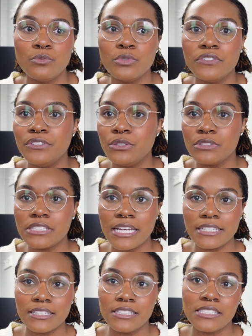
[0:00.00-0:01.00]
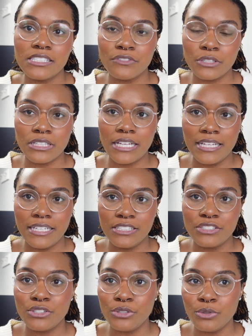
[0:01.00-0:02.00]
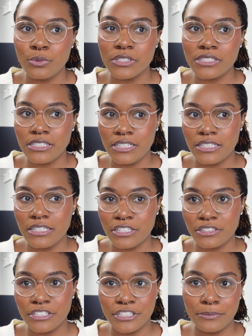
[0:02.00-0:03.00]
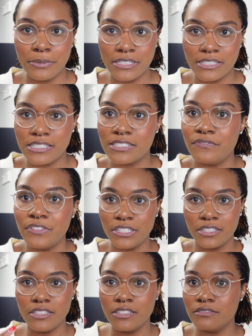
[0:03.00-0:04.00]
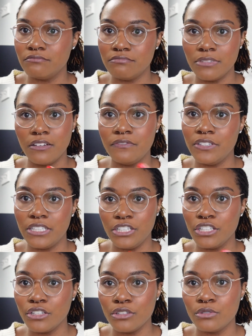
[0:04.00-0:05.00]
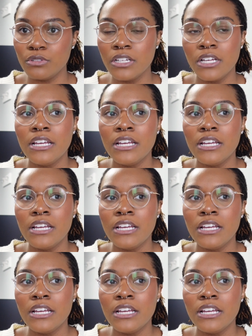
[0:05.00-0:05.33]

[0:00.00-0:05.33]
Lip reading: reviews like this for clients who were seeing their therapist via a video.